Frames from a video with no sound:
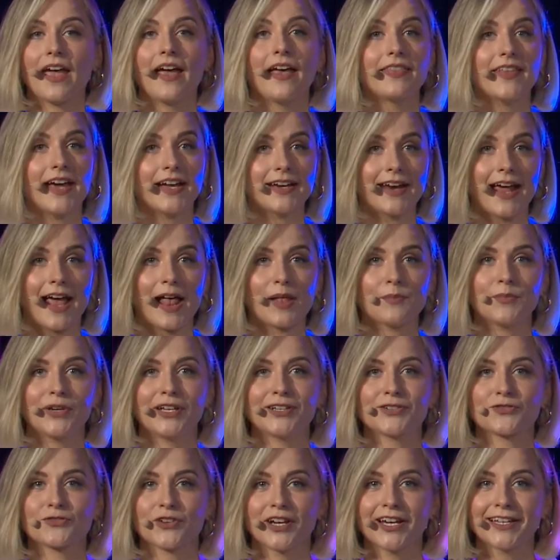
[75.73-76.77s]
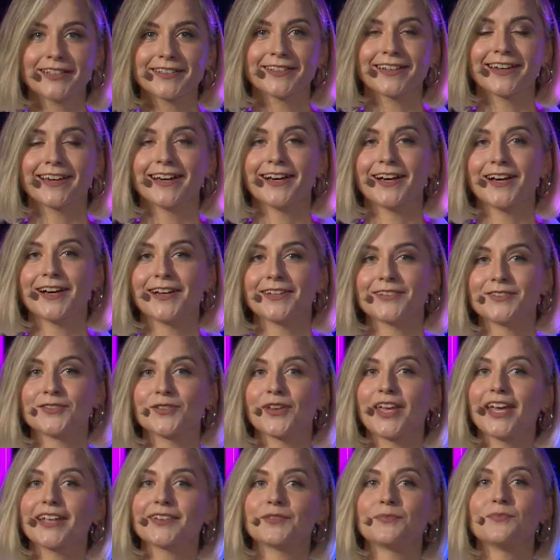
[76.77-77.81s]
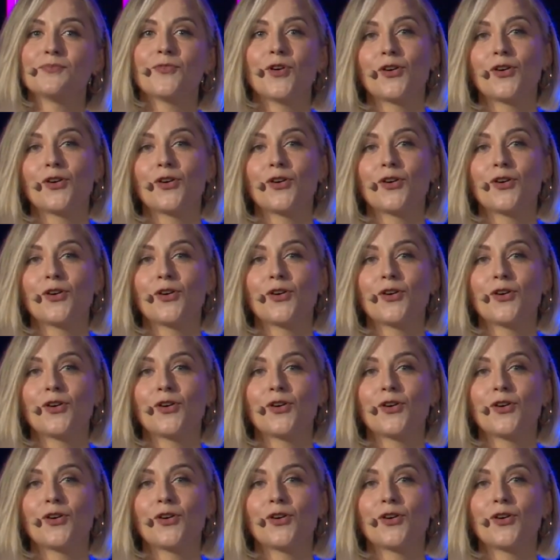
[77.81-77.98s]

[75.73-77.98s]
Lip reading: That I'll be intrigued to get